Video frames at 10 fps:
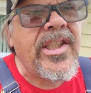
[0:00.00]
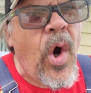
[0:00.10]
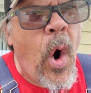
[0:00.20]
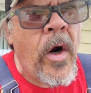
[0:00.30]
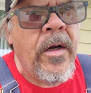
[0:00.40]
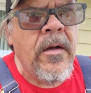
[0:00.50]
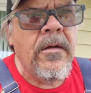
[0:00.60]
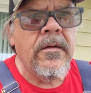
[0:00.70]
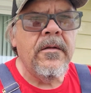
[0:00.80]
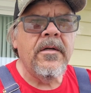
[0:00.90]
all.
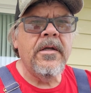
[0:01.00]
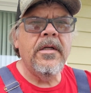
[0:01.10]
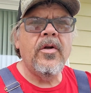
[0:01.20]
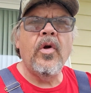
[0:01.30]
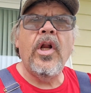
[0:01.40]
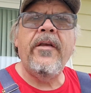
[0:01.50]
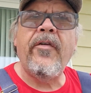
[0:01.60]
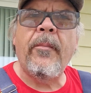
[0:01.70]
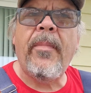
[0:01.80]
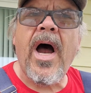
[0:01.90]
Don't leave
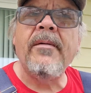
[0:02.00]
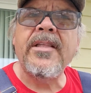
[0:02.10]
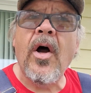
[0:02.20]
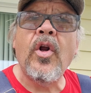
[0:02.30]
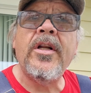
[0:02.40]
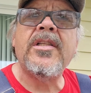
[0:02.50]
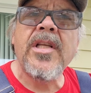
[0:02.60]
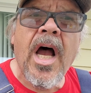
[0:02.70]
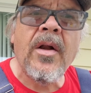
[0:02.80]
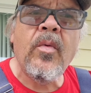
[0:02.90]
your pops out in the
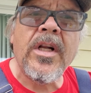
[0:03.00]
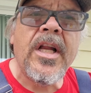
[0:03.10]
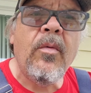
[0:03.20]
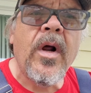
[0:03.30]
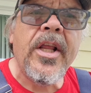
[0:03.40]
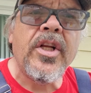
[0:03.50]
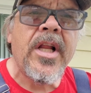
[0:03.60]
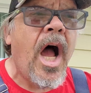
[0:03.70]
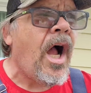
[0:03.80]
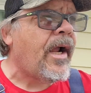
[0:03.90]
sun. What, what are you
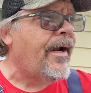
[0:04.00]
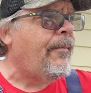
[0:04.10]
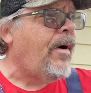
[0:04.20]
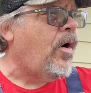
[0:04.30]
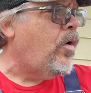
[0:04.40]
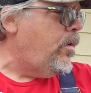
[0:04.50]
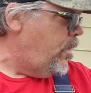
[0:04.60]
talking about?